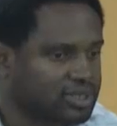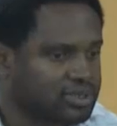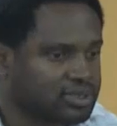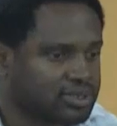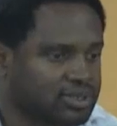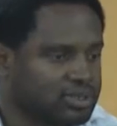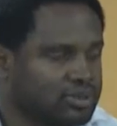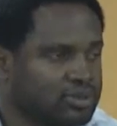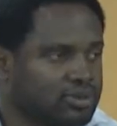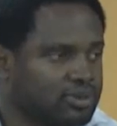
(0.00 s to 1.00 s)

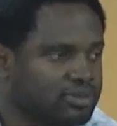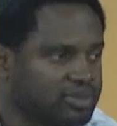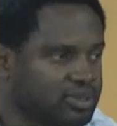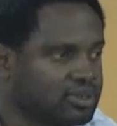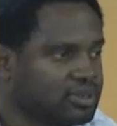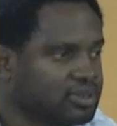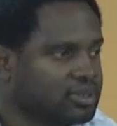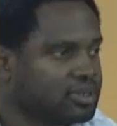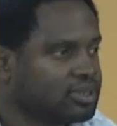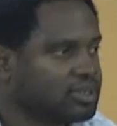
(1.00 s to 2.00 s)
and you know what I mean?
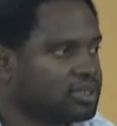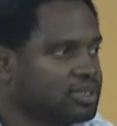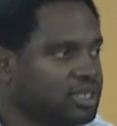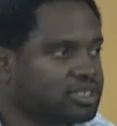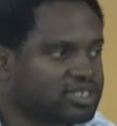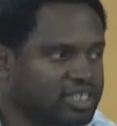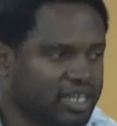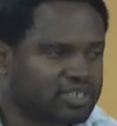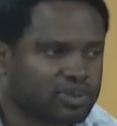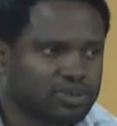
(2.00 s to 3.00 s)
It's
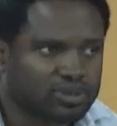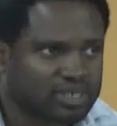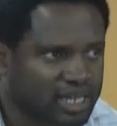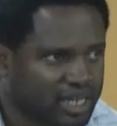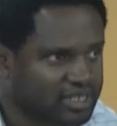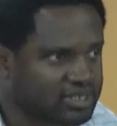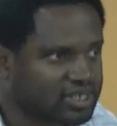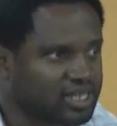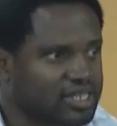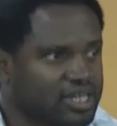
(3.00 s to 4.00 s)
nice when you tie it
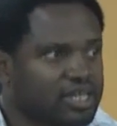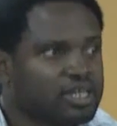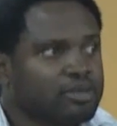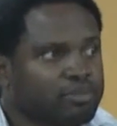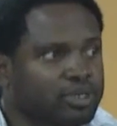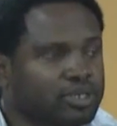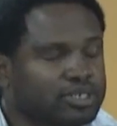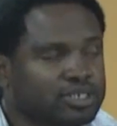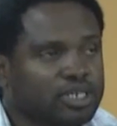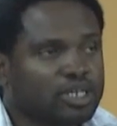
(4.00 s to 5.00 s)
together,
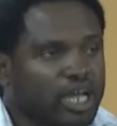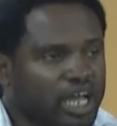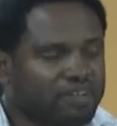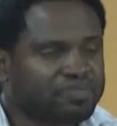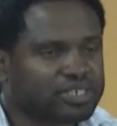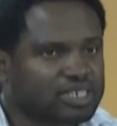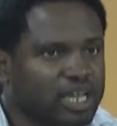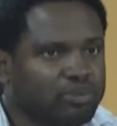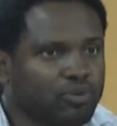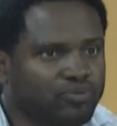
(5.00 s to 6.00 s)
because half the
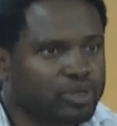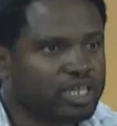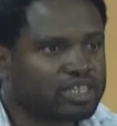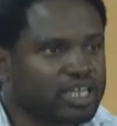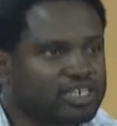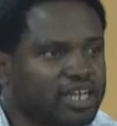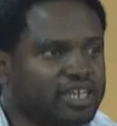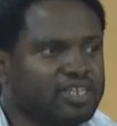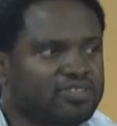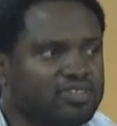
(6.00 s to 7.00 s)
time, don't forget that
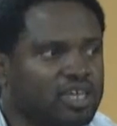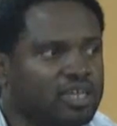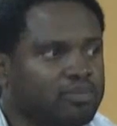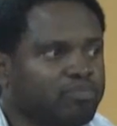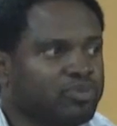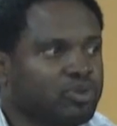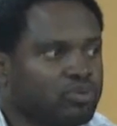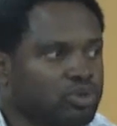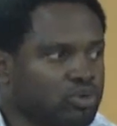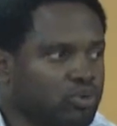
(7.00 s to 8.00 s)
anything
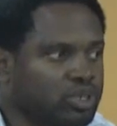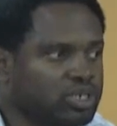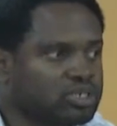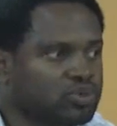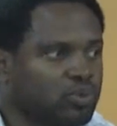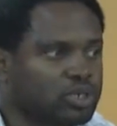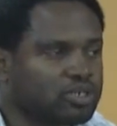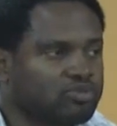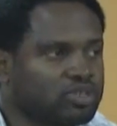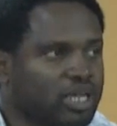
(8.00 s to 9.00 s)
you know, whether it's a
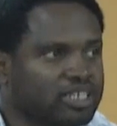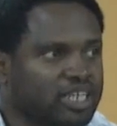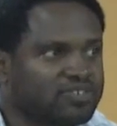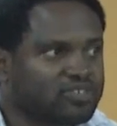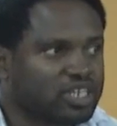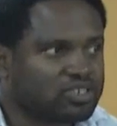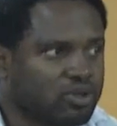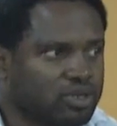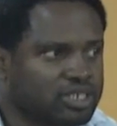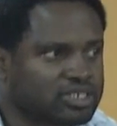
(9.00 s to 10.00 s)
work of, as
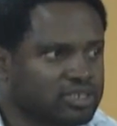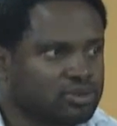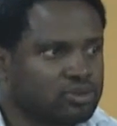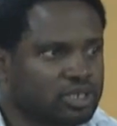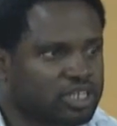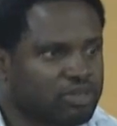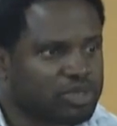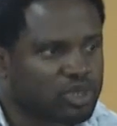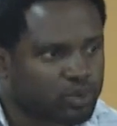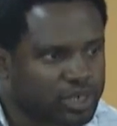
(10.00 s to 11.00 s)
long as, you know, it can
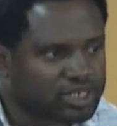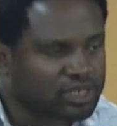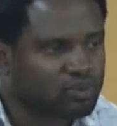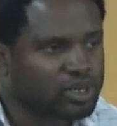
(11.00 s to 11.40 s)
be equated